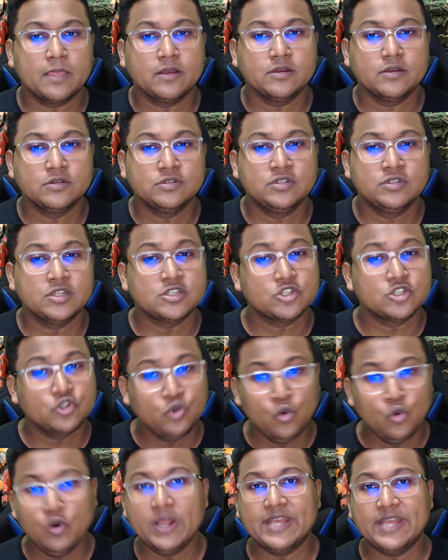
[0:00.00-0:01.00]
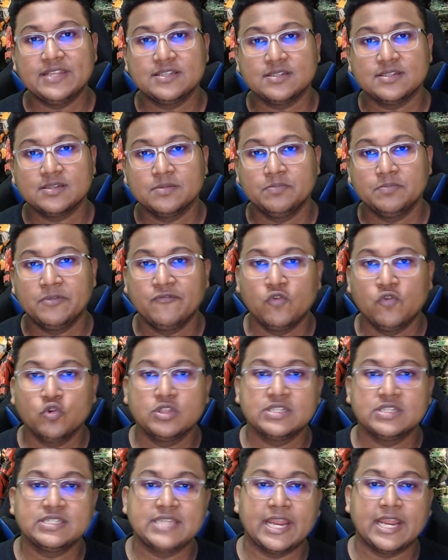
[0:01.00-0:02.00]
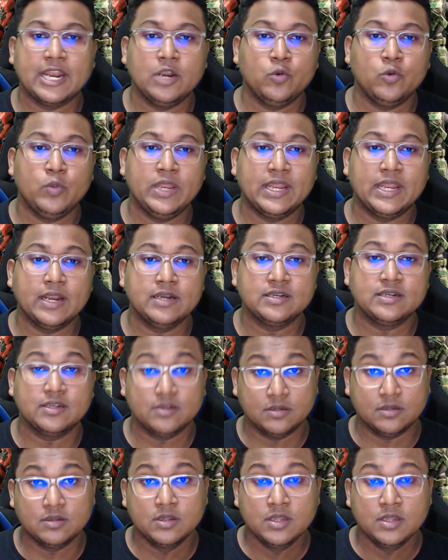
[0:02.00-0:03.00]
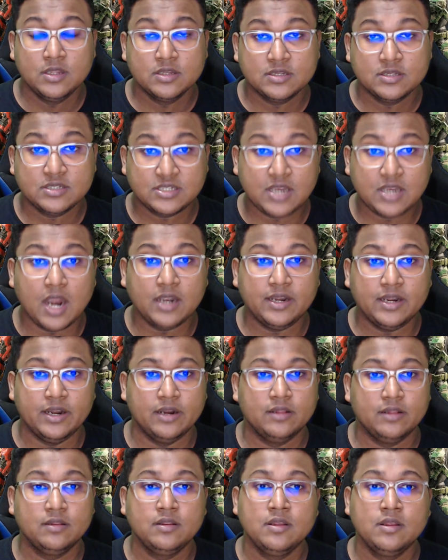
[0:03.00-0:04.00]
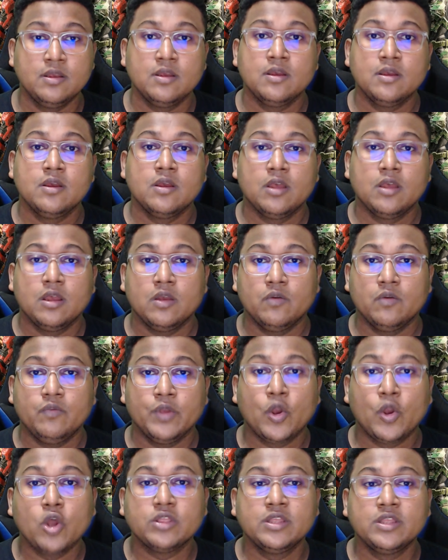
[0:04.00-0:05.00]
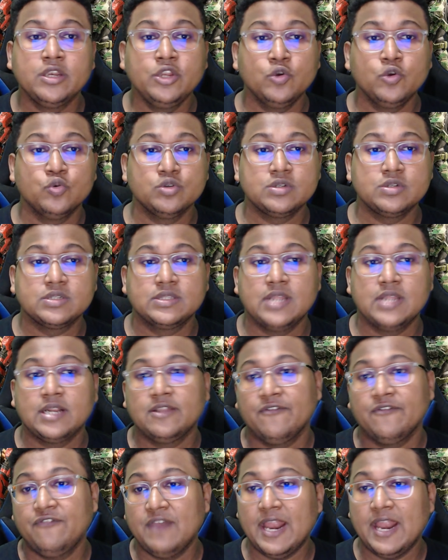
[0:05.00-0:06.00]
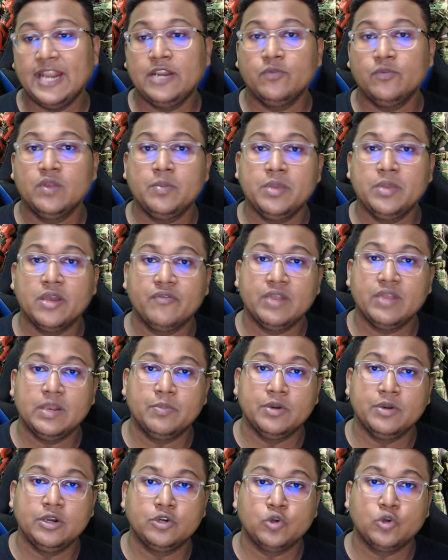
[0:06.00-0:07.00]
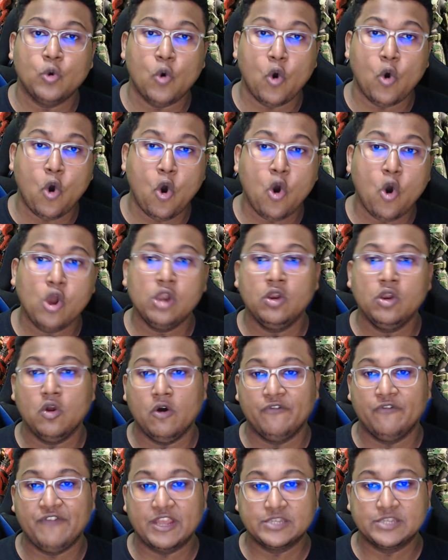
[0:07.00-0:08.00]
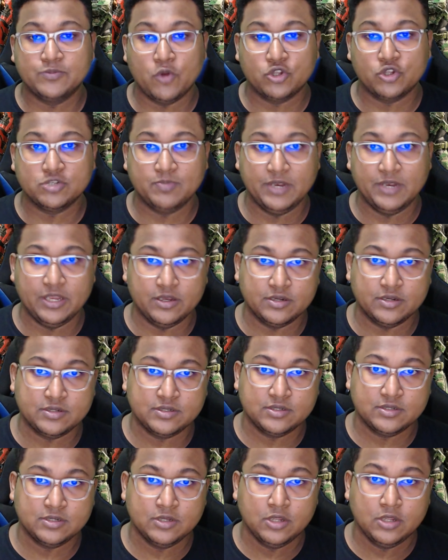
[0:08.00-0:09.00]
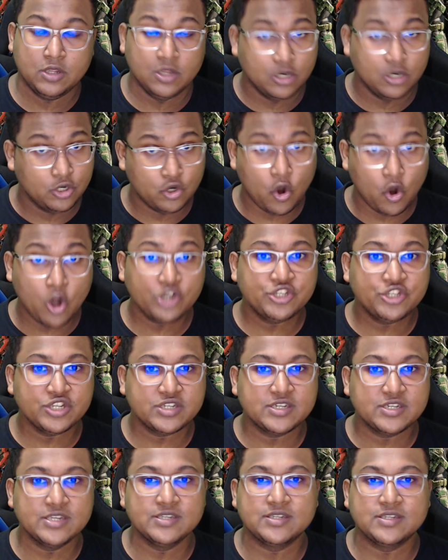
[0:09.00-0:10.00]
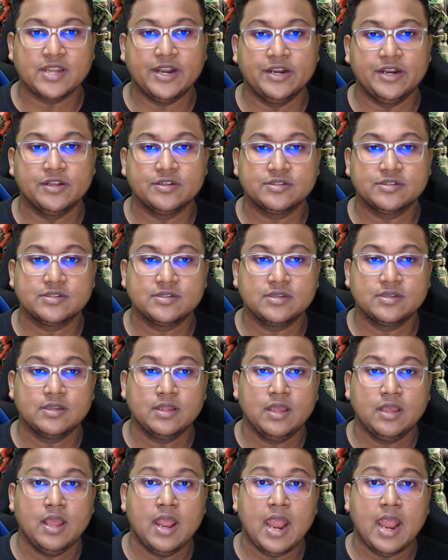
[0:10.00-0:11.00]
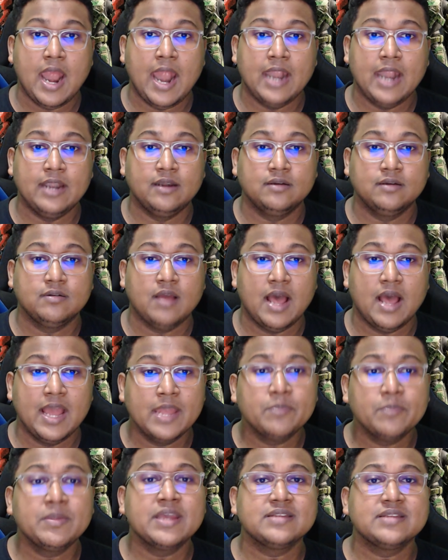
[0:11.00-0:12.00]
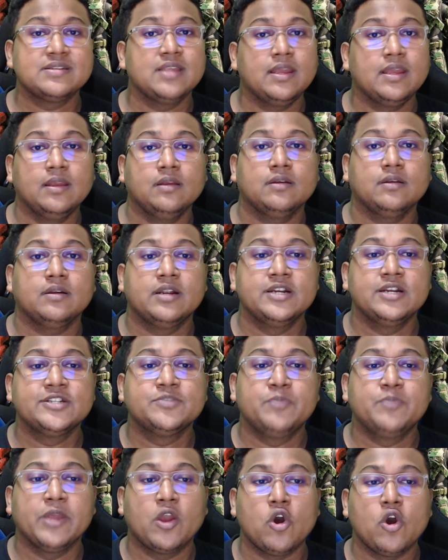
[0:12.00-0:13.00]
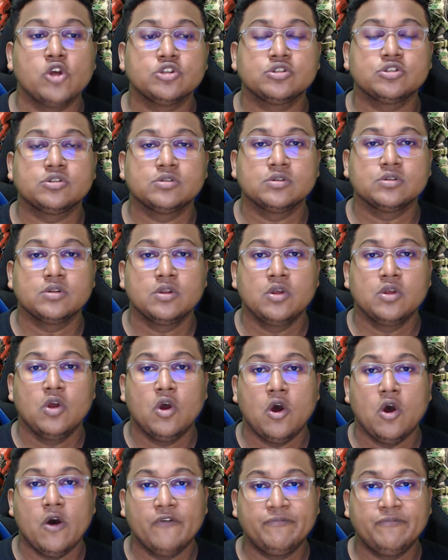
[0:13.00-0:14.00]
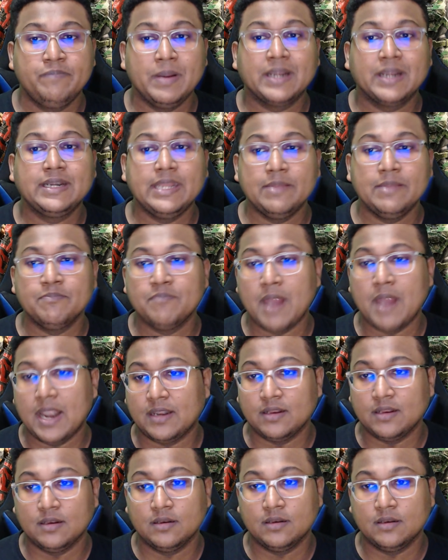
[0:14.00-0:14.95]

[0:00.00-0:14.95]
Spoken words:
Just 2 days before the second weekend started, we got the news that the flight will be available to all of Xbox players, not just insiders. And I am guessing it's because of Big Team Battle.